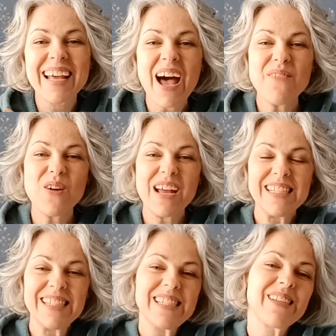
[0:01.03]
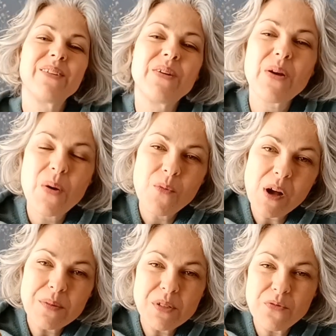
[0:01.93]
Hi friends,
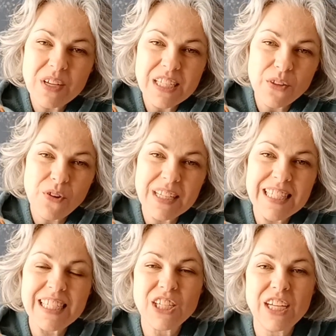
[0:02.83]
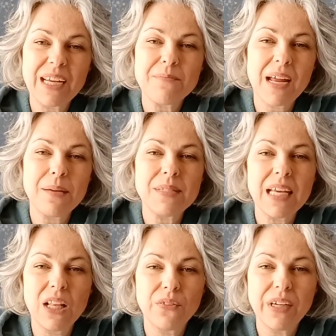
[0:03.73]
welcome to Rustic Thread Stitching. My name's
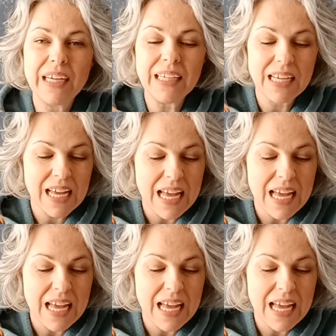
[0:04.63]
Hillary.